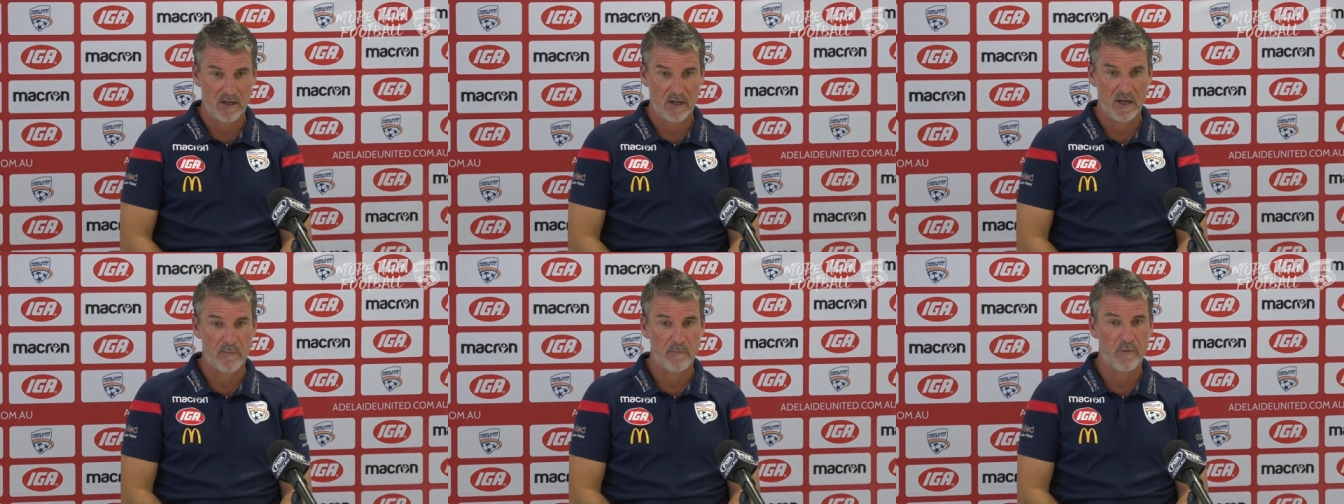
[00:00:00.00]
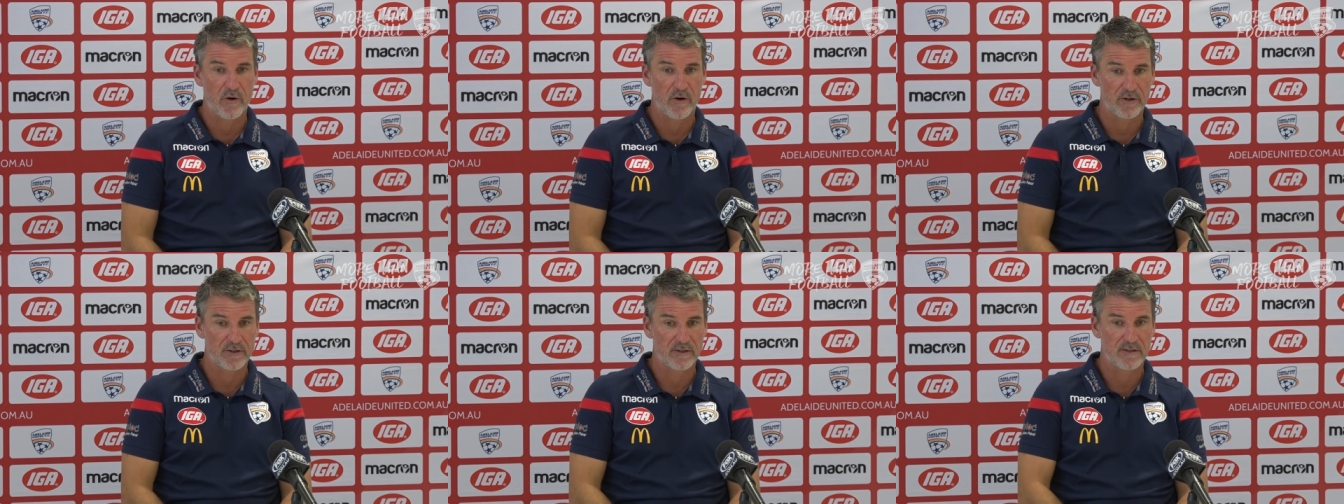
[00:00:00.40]

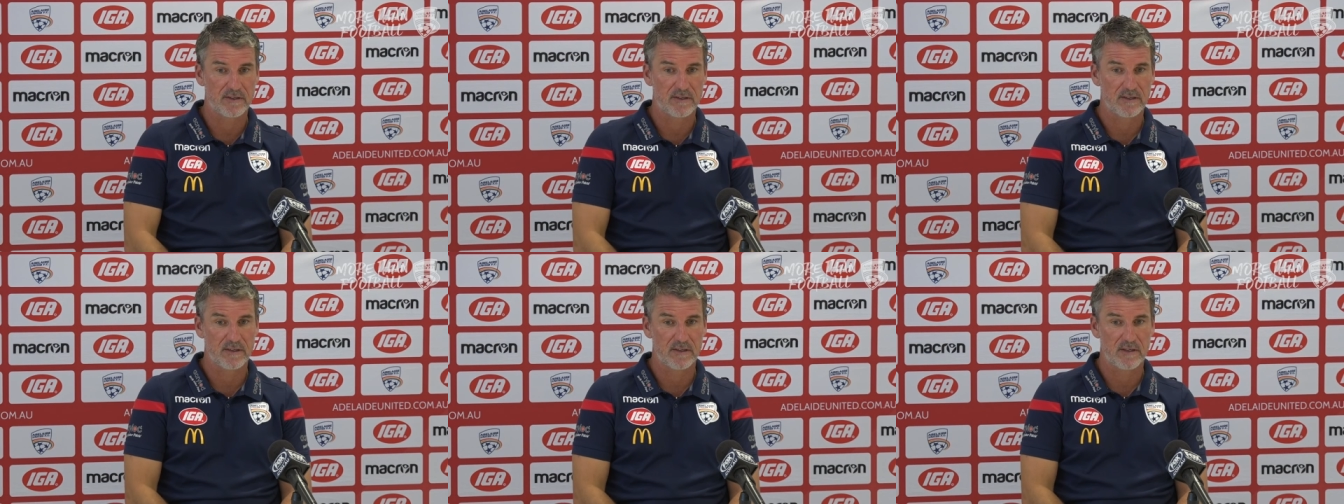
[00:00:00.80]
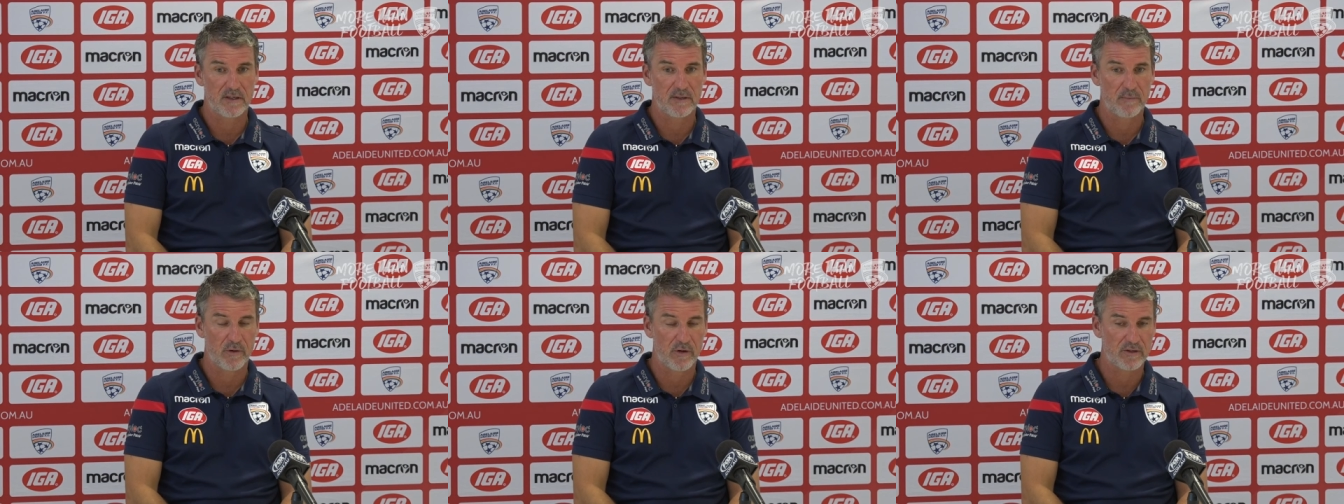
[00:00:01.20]
important
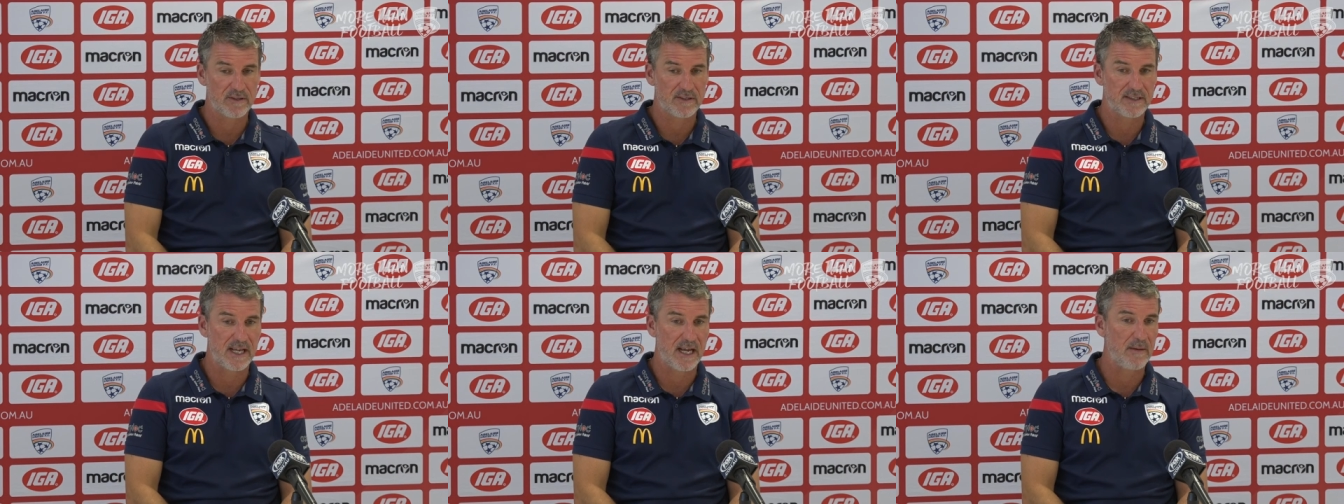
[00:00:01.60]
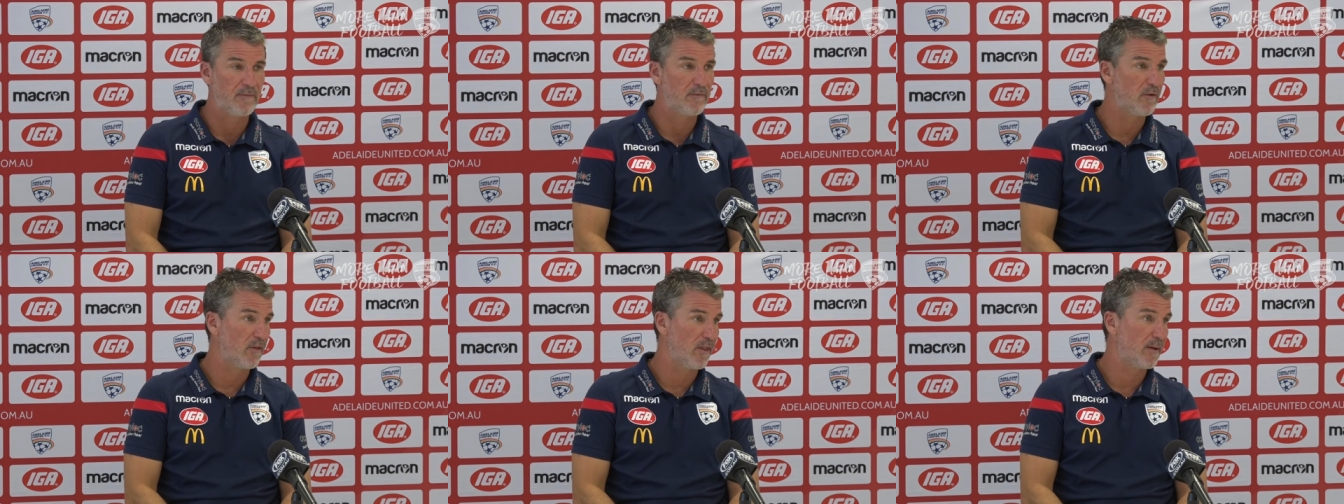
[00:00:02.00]
game
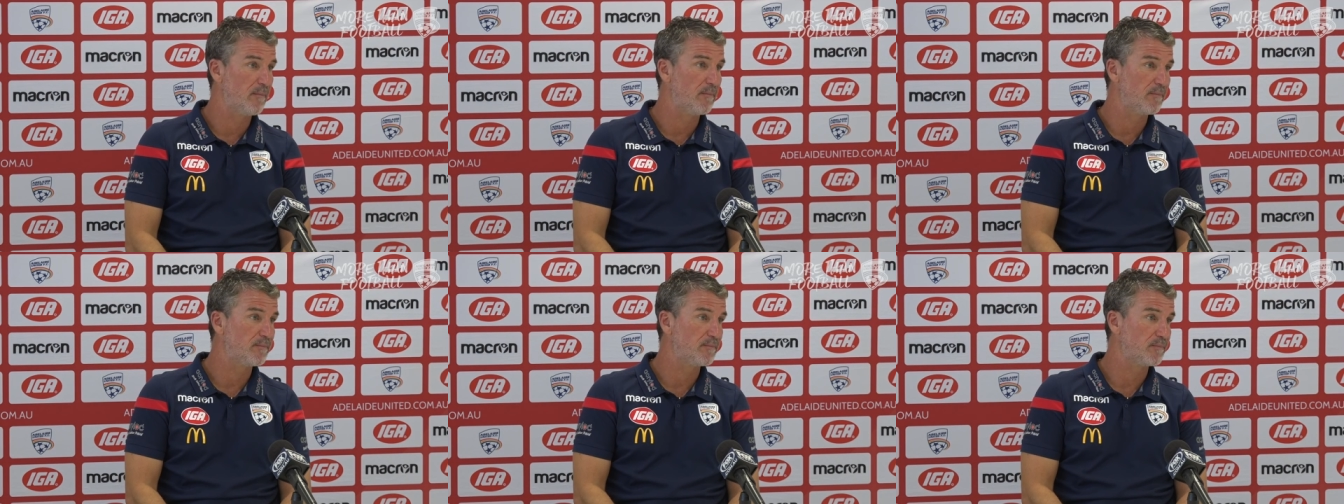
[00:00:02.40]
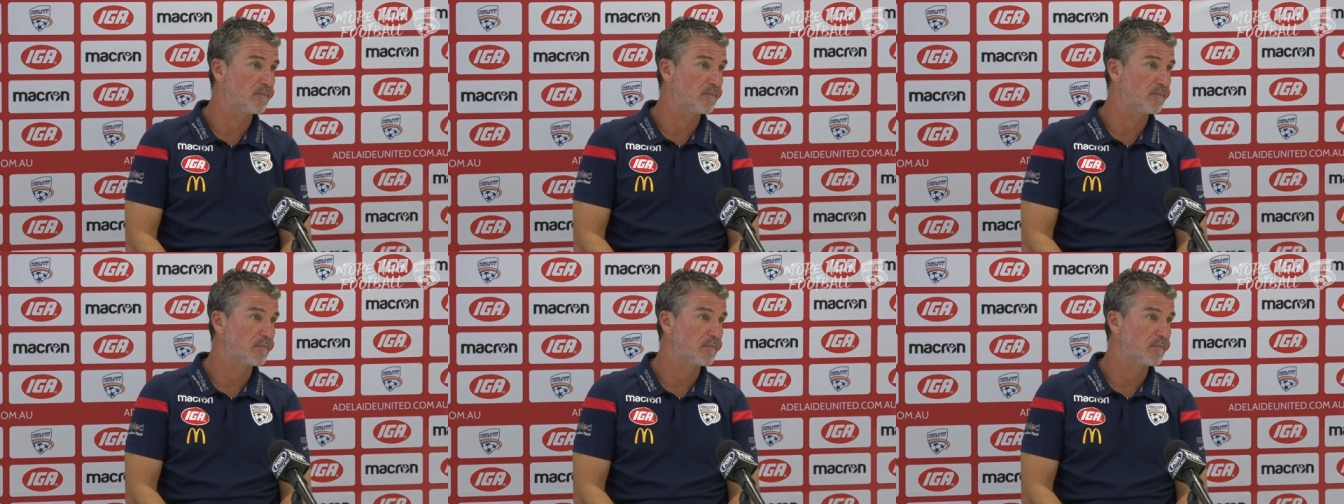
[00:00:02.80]
for them